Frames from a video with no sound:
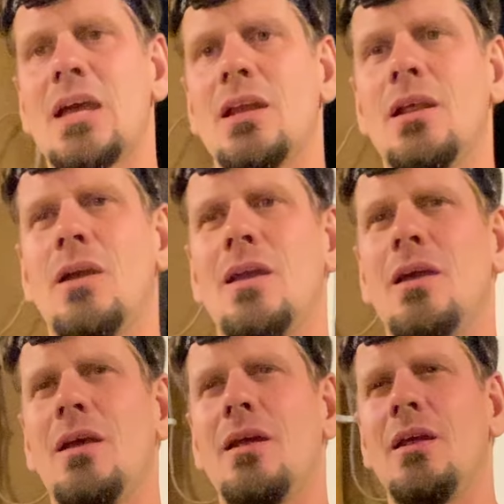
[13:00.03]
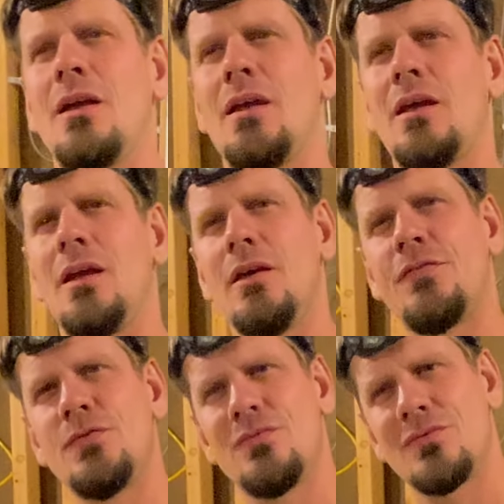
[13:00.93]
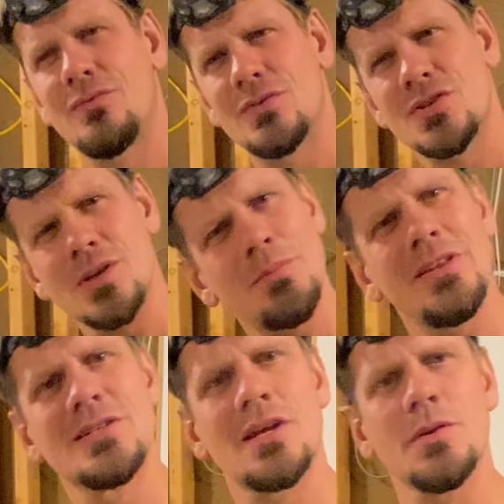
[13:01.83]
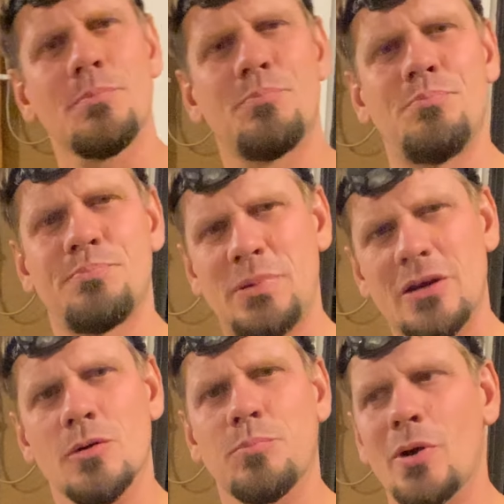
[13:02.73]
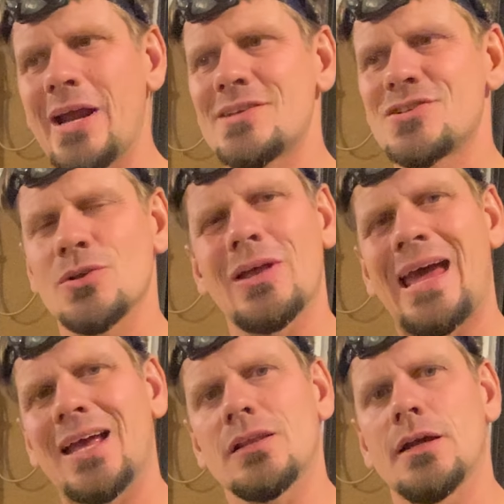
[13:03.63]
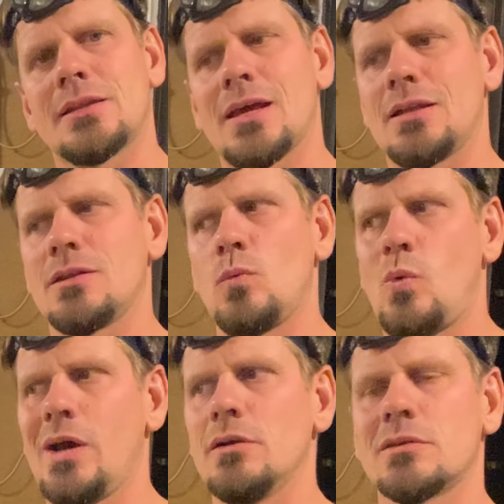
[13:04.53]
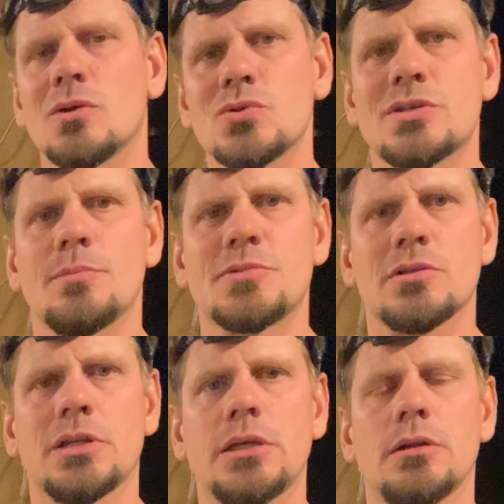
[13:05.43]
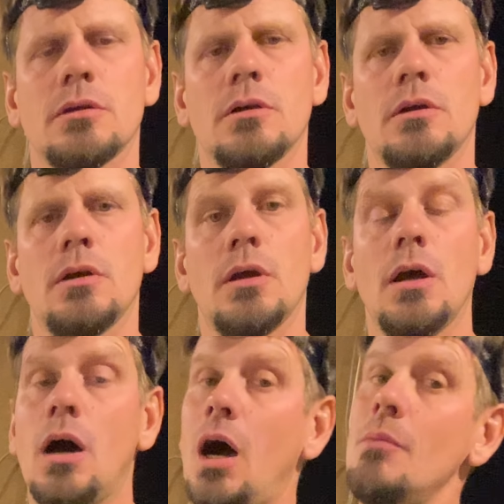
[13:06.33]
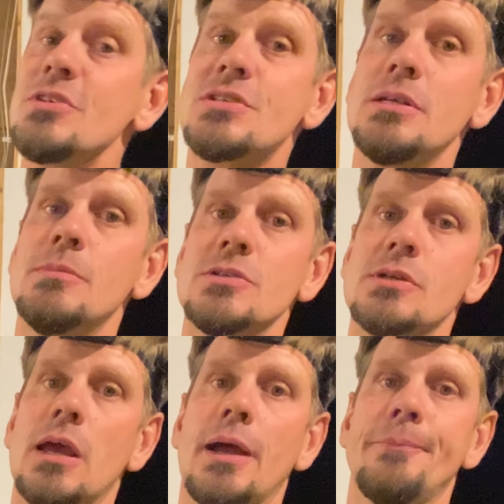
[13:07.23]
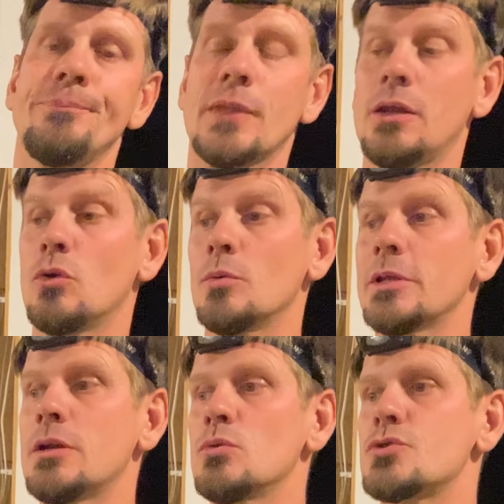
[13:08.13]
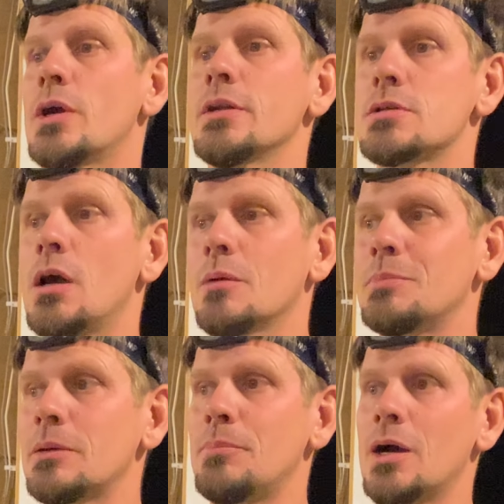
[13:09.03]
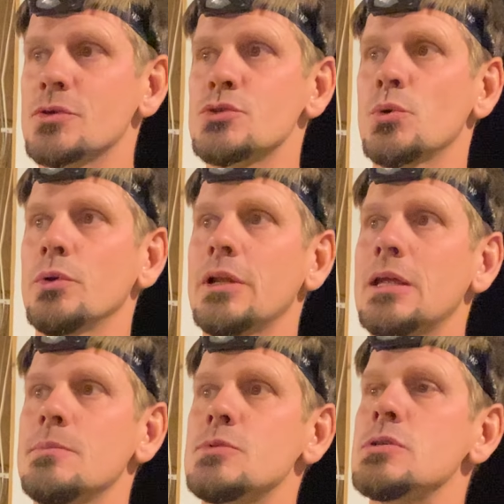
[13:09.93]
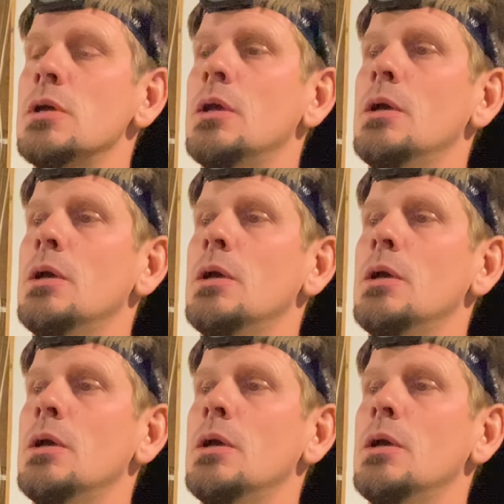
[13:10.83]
that if some of these other bigger brands still act like that, then why aren't those obsolete? I'm a Siemens guy. I normally don't try to talk big box store names